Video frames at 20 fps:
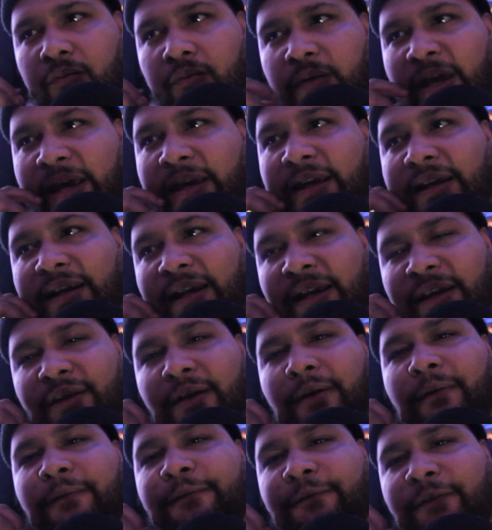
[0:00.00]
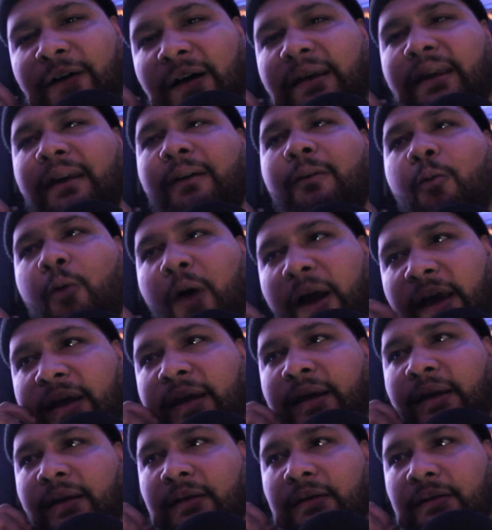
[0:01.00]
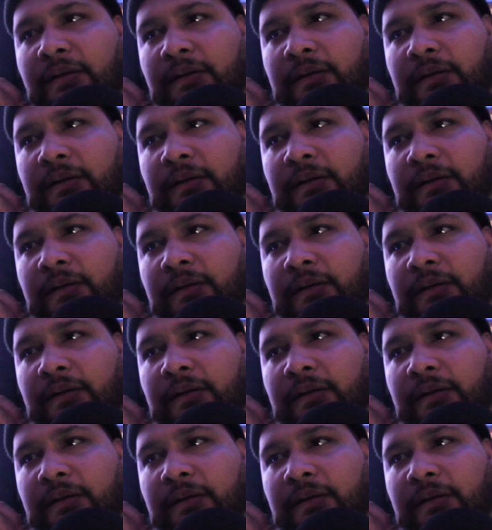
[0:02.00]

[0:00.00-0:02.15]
They get in the fucking way.